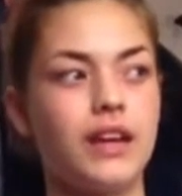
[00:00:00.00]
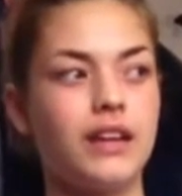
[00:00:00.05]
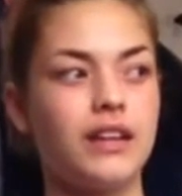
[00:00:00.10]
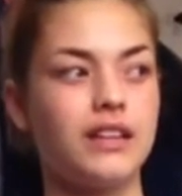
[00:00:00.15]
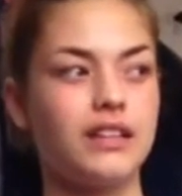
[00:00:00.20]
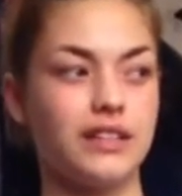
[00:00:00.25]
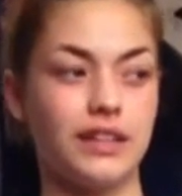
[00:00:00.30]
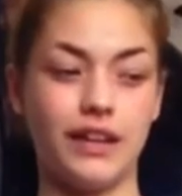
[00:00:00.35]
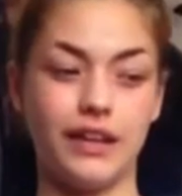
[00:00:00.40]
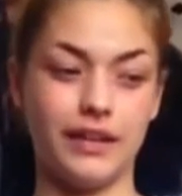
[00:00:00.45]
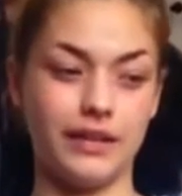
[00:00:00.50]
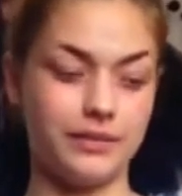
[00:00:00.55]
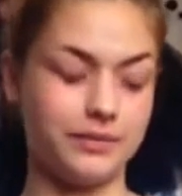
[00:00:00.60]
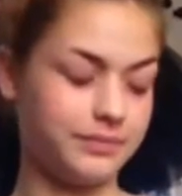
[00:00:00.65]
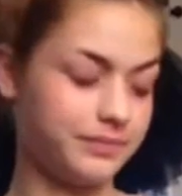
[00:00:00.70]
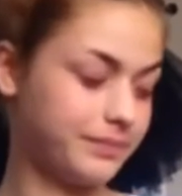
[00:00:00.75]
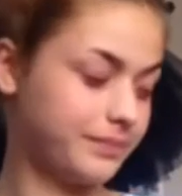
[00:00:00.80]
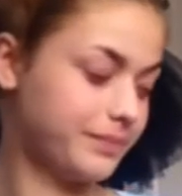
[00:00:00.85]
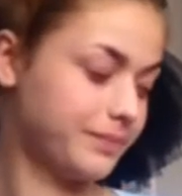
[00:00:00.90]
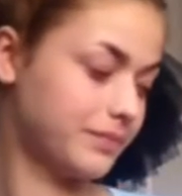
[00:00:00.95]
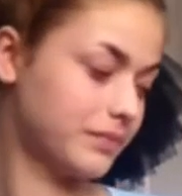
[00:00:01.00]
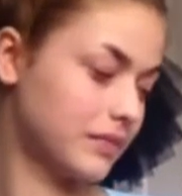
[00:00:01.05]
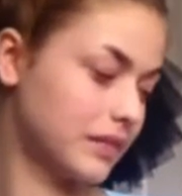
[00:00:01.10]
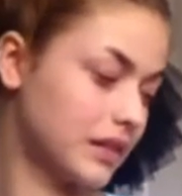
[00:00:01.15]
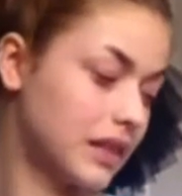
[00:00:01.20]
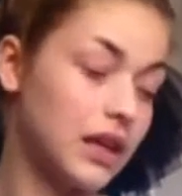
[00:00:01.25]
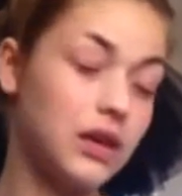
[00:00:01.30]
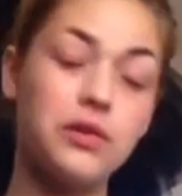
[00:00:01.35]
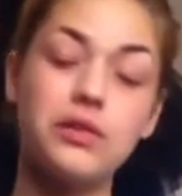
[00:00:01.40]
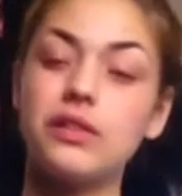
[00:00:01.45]
Yeah.
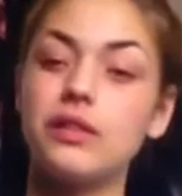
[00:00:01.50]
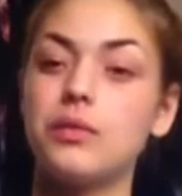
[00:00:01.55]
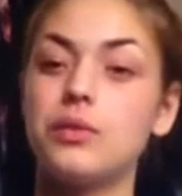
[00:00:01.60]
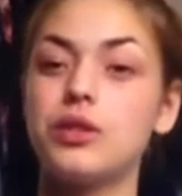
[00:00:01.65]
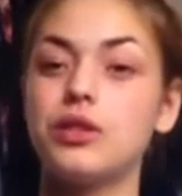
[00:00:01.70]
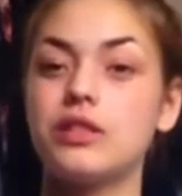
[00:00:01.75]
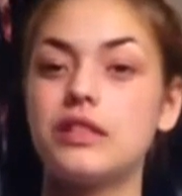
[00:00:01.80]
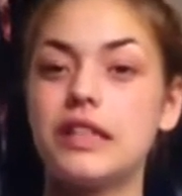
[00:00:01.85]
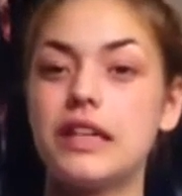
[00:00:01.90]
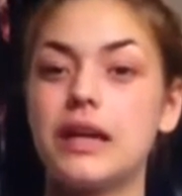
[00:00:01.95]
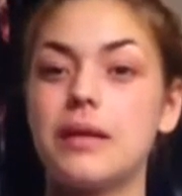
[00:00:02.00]
They also want you to take a